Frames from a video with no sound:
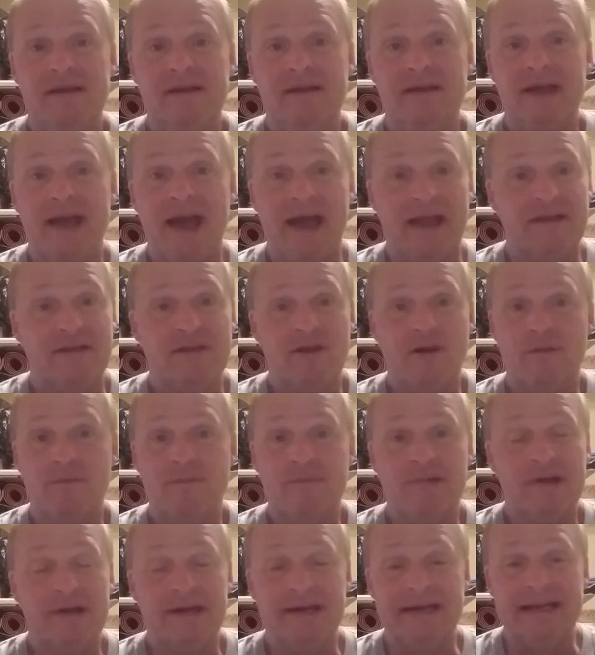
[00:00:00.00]
and don't
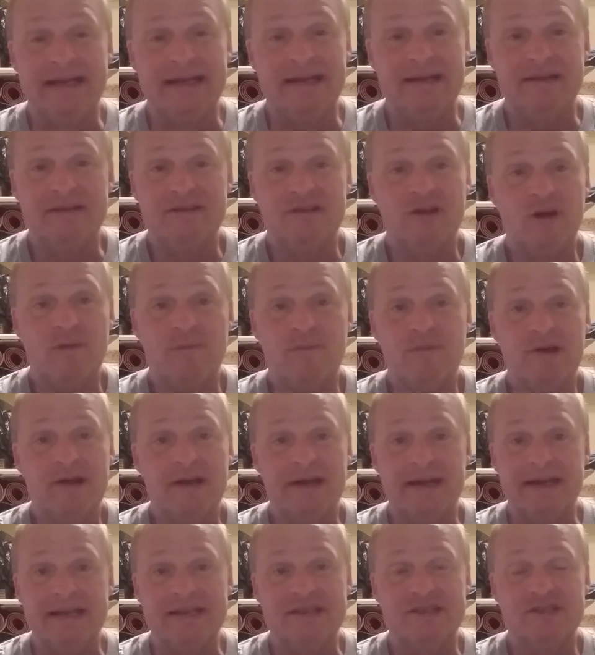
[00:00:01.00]
put
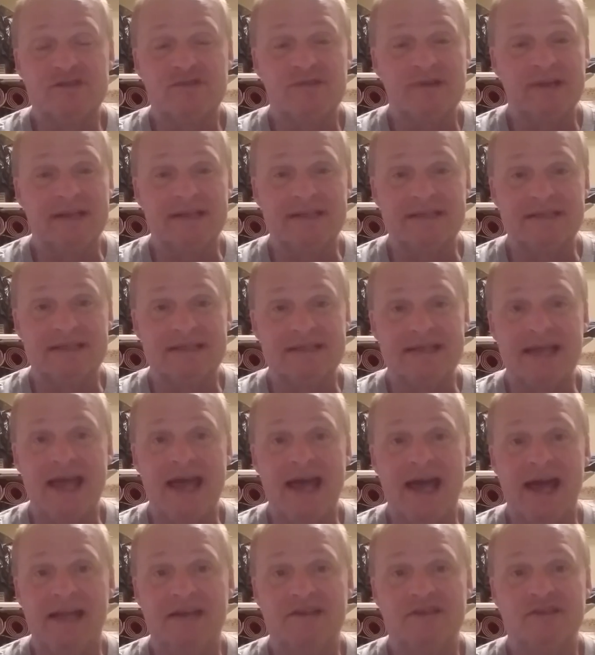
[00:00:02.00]
any strings
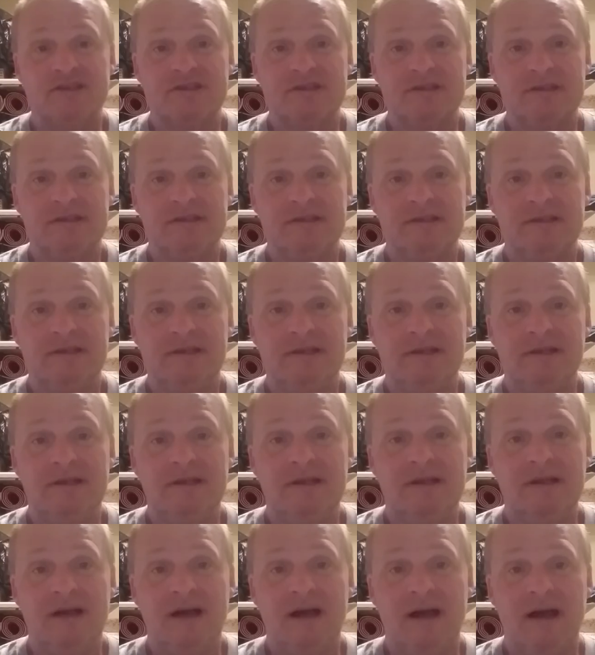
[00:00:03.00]
attached.
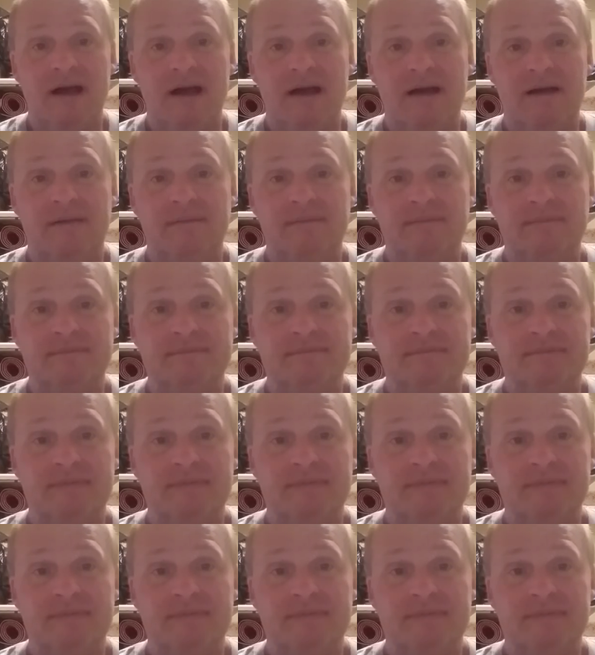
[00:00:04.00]
um,